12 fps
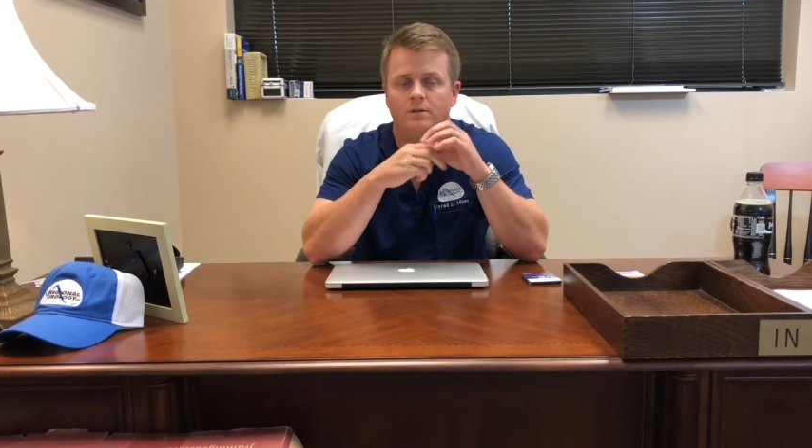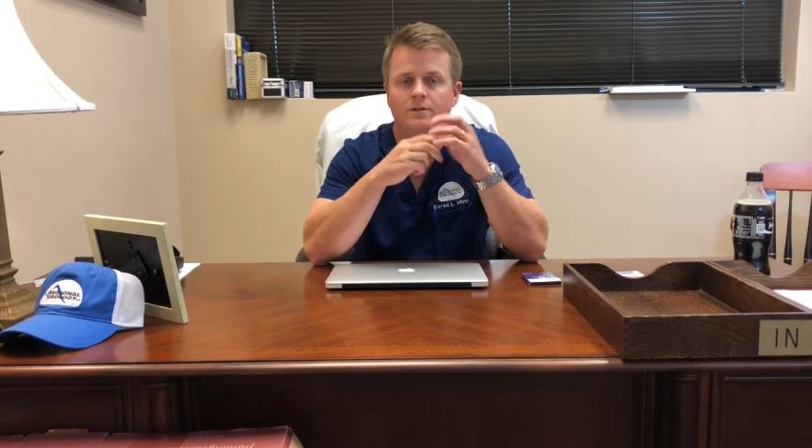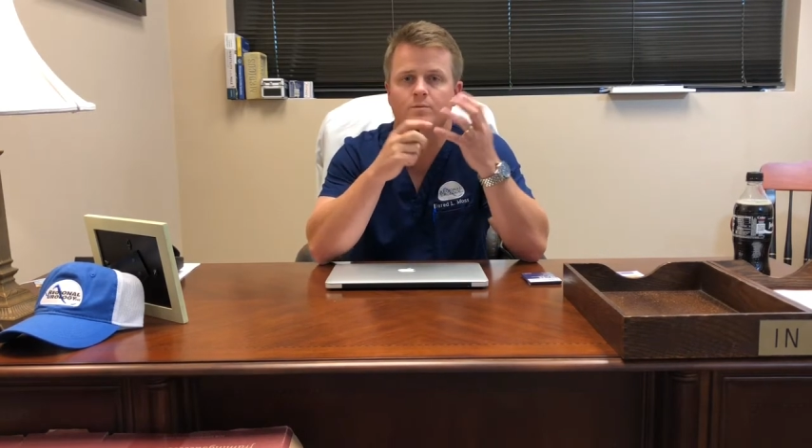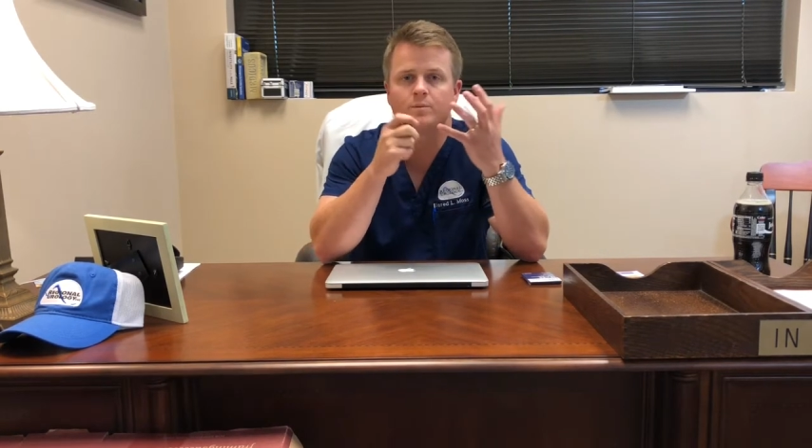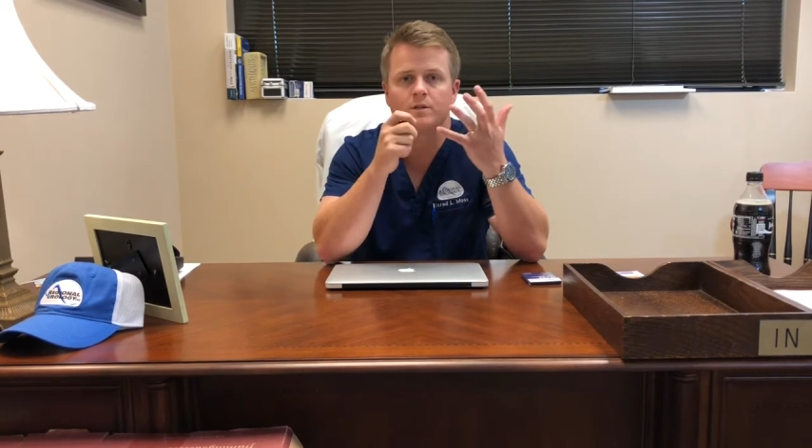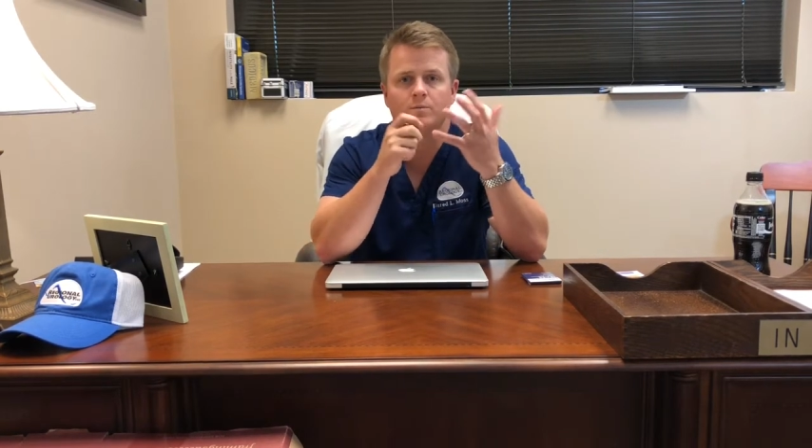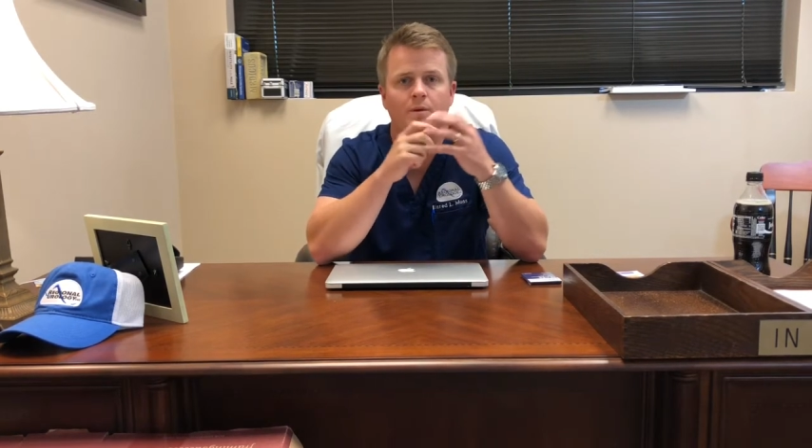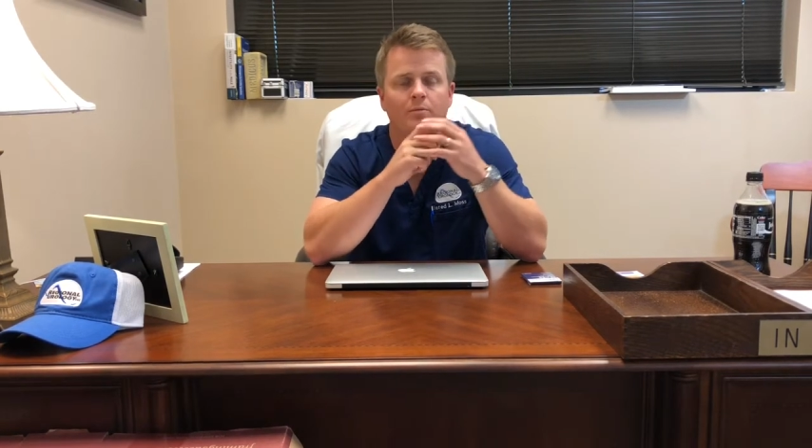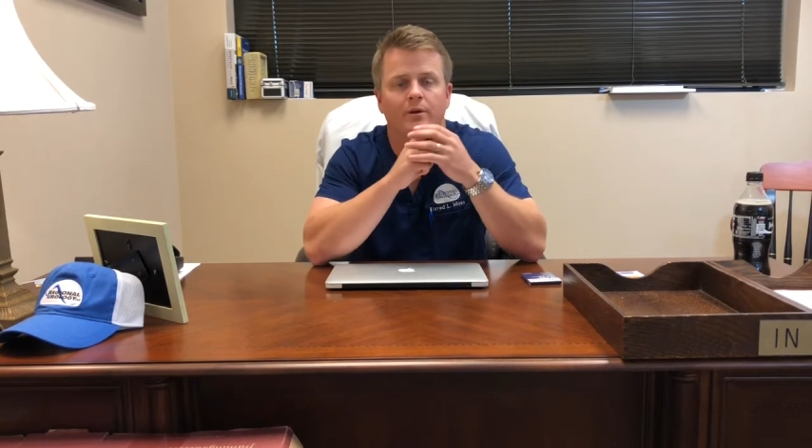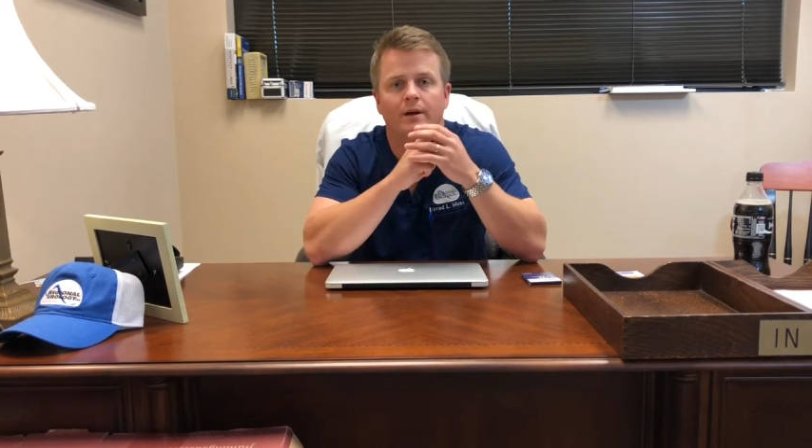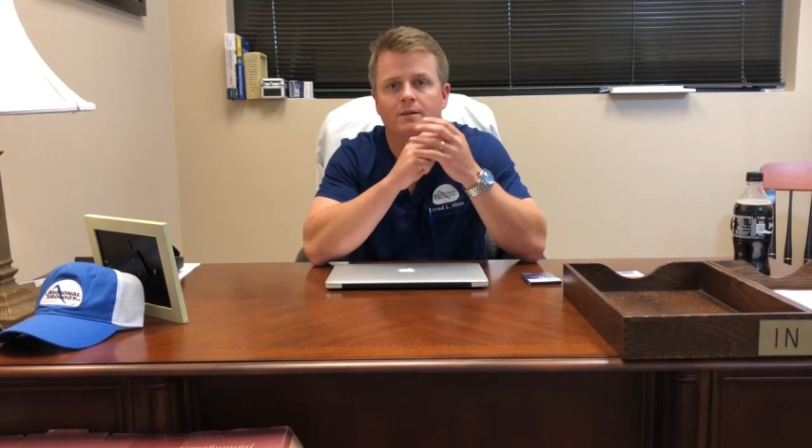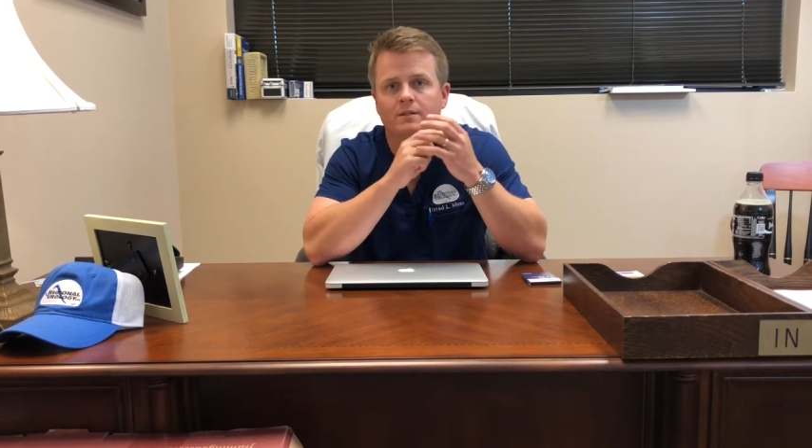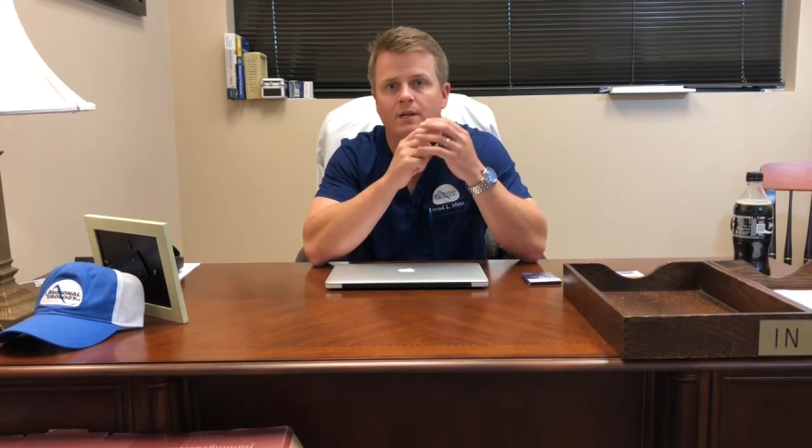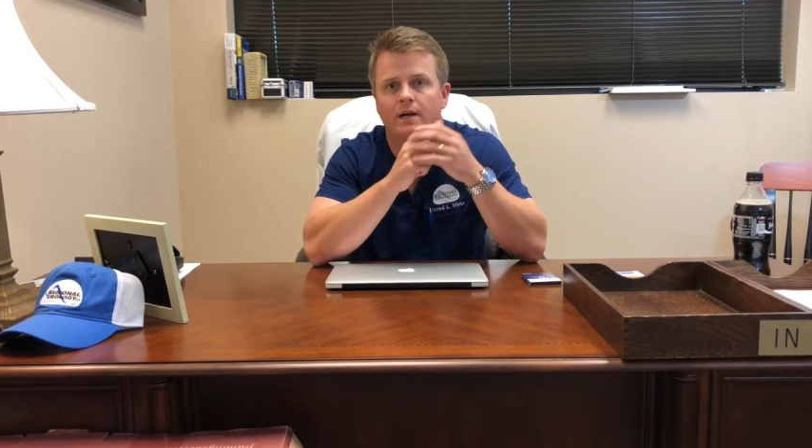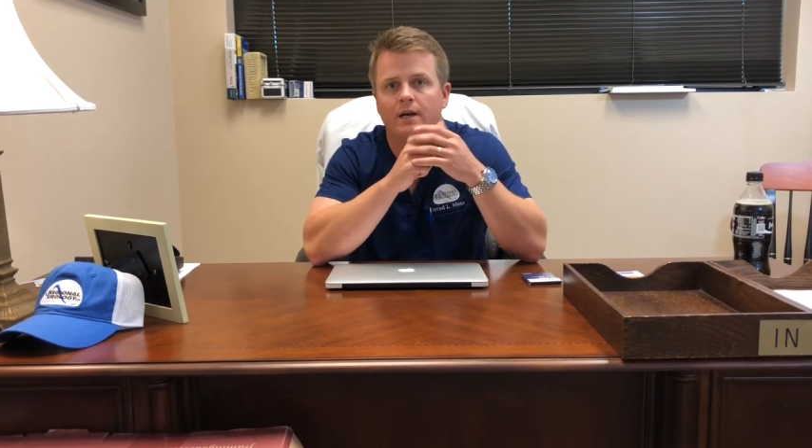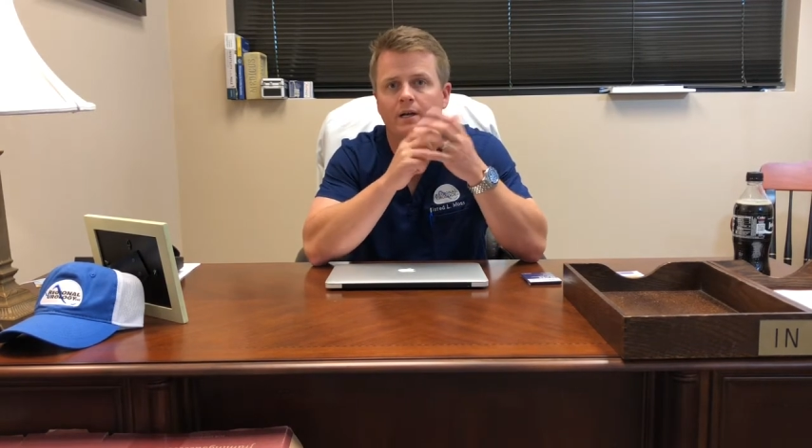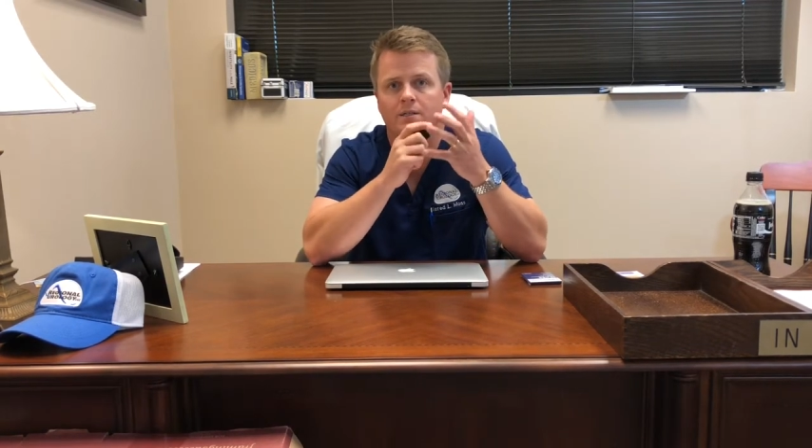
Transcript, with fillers: is because people are outside,